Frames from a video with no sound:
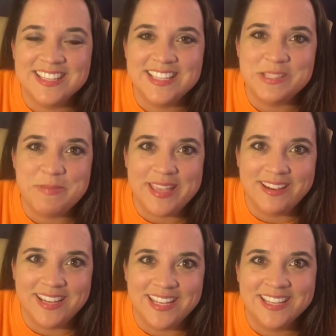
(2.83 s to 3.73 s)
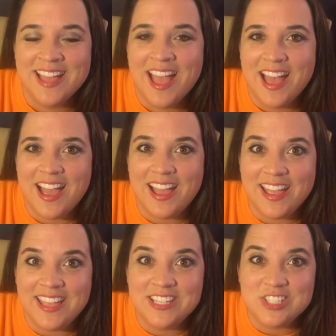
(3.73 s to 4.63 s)
It's Mary.
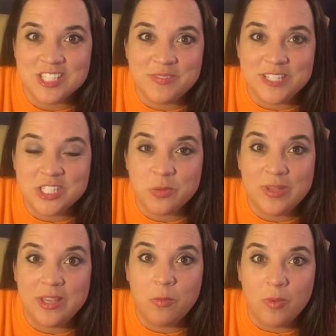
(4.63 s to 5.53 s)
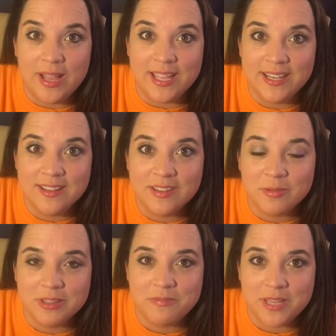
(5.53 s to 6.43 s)
I just finished week one
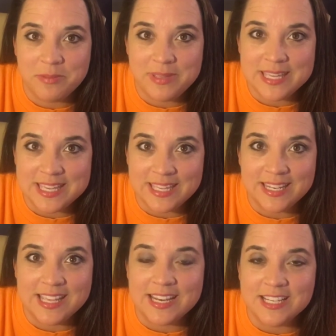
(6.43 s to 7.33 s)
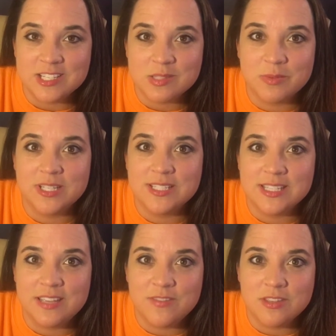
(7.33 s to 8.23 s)
with VIPKID, and I just wanted to
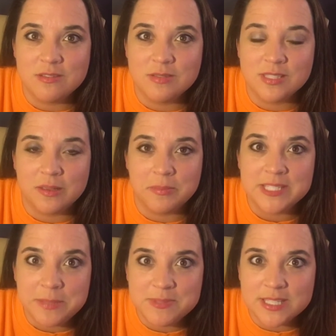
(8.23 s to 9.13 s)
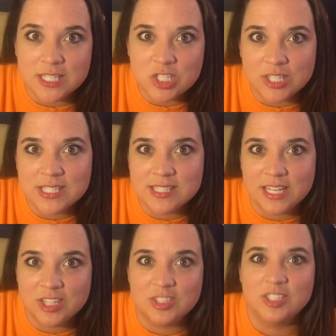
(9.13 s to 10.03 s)
give you some tips and tricks
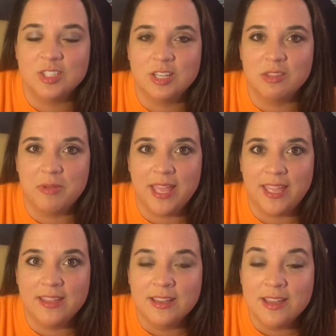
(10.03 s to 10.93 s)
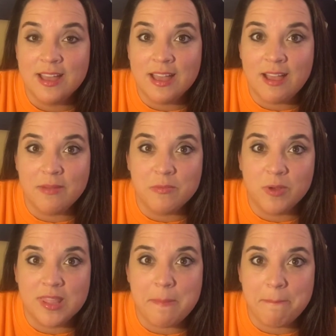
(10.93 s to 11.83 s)
that I learned along the way.
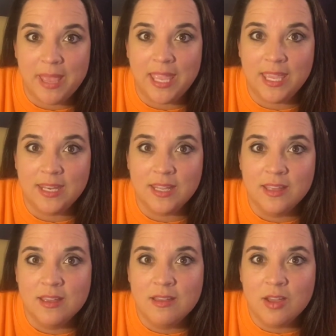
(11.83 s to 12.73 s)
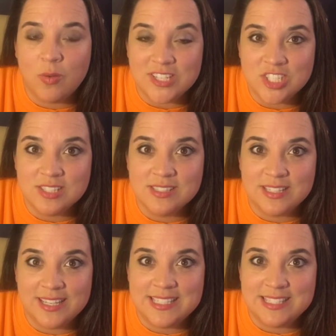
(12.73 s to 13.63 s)
One of the main questions
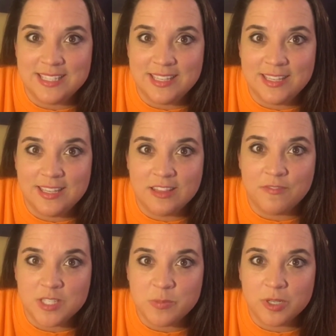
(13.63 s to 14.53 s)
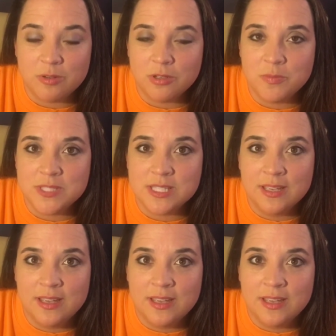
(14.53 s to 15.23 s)
that I see in the Facebook groups